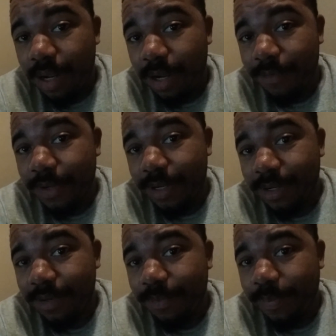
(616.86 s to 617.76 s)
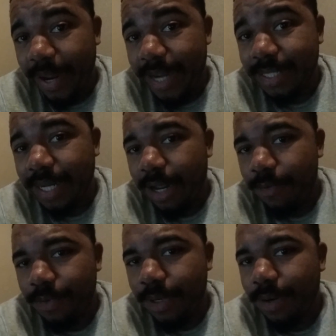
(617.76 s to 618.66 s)
of a pass
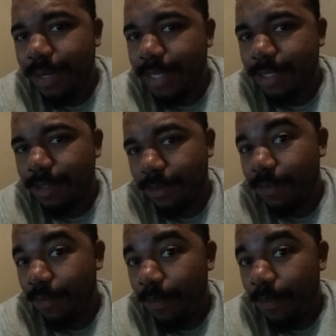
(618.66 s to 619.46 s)
count, that's